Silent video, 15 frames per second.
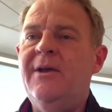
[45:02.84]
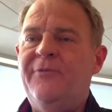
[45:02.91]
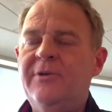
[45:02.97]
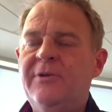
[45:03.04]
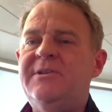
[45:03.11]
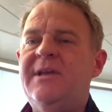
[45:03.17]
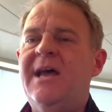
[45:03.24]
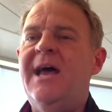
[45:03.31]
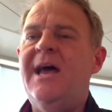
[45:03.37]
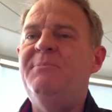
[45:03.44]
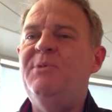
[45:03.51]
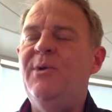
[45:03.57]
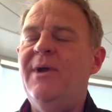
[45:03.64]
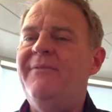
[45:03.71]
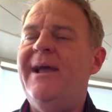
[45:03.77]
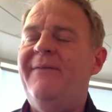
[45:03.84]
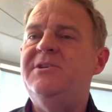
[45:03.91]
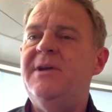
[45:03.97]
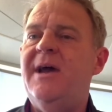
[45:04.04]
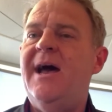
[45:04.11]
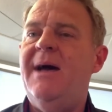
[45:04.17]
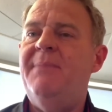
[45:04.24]
first time you ever have a
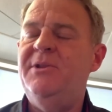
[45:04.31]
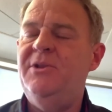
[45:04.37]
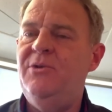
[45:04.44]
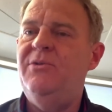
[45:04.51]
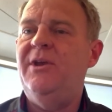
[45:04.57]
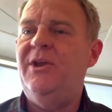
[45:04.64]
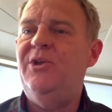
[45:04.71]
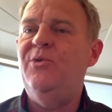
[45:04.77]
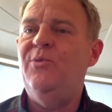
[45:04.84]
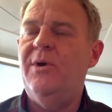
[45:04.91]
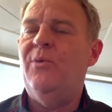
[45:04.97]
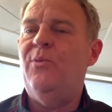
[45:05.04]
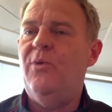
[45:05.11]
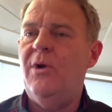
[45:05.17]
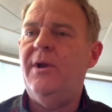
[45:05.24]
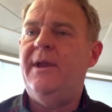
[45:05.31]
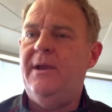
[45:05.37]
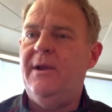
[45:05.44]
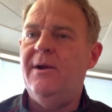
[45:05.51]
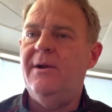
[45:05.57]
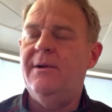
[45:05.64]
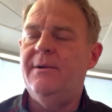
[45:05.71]
job and you think you want to work
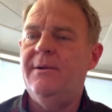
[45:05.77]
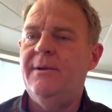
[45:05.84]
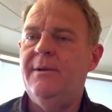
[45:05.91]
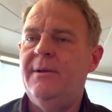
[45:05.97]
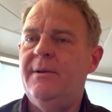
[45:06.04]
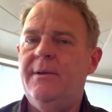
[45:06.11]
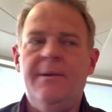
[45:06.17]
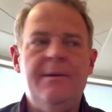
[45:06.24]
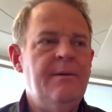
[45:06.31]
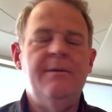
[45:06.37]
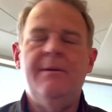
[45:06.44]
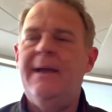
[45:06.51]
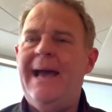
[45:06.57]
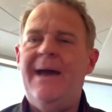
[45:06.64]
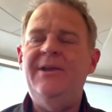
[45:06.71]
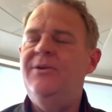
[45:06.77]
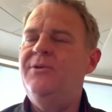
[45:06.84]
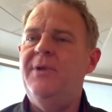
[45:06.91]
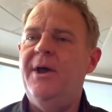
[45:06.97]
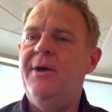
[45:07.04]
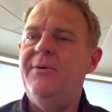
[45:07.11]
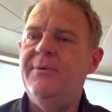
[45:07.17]
here. How do you
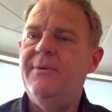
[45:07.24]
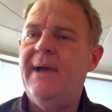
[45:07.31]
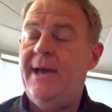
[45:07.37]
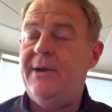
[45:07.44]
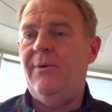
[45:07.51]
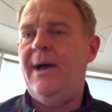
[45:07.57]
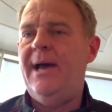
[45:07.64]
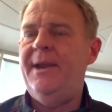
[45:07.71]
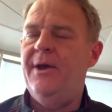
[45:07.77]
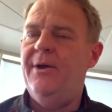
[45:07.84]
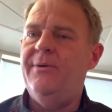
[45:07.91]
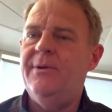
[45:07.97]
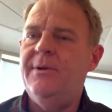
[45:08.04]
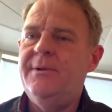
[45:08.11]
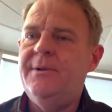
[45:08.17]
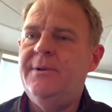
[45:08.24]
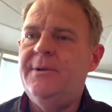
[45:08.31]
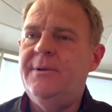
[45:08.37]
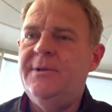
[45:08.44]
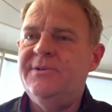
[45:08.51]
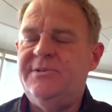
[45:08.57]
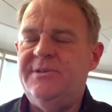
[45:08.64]
know? How do I know?
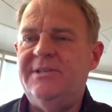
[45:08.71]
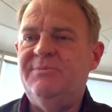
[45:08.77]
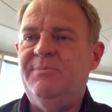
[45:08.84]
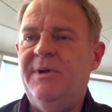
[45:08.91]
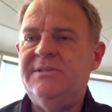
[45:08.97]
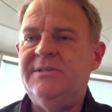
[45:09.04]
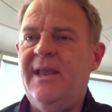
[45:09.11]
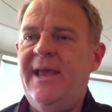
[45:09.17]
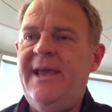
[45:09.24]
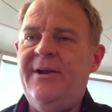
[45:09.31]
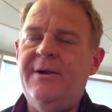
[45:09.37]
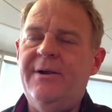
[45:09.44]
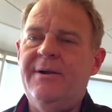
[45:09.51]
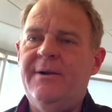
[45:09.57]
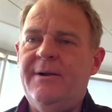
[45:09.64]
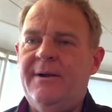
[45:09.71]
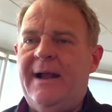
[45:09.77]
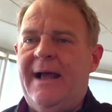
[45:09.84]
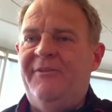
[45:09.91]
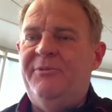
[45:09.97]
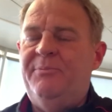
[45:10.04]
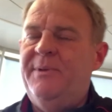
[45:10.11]
6 months later,
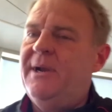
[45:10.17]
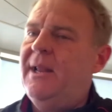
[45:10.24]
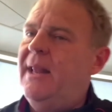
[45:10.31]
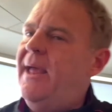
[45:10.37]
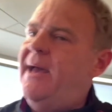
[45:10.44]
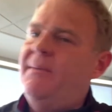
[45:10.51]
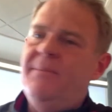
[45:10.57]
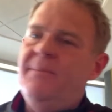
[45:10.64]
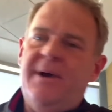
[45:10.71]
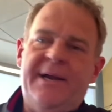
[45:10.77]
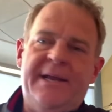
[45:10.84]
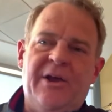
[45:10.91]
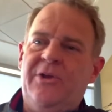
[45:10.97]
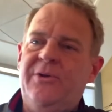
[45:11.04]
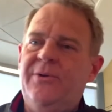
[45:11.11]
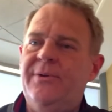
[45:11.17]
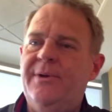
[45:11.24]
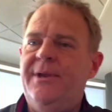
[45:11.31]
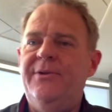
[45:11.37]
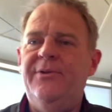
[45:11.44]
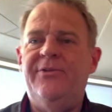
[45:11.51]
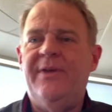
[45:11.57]
I've spent a lot of money on you
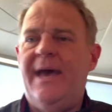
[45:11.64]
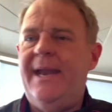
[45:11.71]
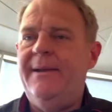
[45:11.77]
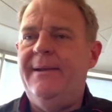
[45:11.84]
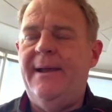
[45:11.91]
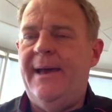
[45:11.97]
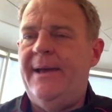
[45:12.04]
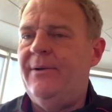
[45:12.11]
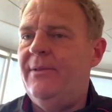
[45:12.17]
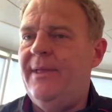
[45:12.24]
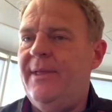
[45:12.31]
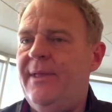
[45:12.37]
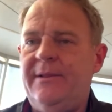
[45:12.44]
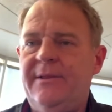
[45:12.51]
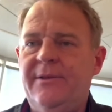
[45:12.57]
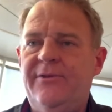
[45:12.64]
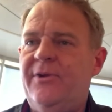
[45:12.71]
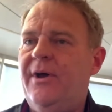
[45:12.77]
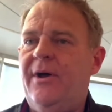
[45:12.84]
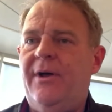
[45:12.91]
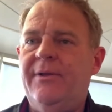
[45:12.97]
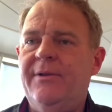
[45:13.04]
and you decided, I don't like this at
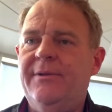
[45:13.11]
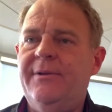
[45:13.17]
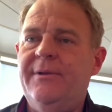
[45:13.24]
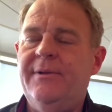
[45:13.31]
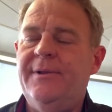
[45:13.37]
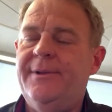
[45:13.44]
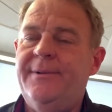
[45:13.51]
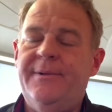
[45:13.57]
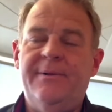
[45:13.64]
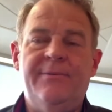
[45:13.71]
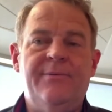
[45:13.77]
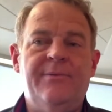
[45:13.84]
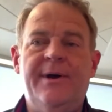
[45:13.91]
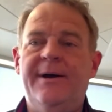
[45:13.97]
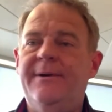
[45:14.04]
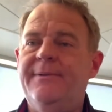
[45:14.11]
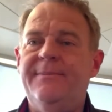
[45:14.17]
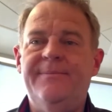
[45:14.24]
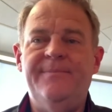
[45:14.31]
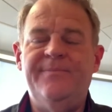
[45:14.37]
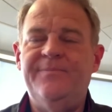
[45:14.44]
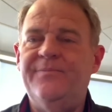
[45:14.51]
all. Well,
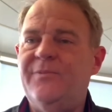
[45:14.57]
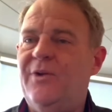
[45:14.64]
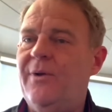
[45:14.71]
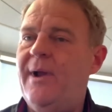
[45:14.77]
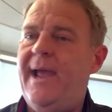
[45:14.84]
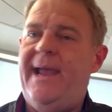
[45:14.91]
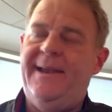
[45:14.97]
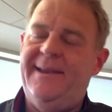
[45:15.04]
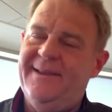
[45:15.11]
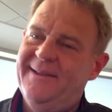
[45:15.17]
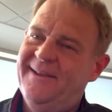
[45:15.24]
great.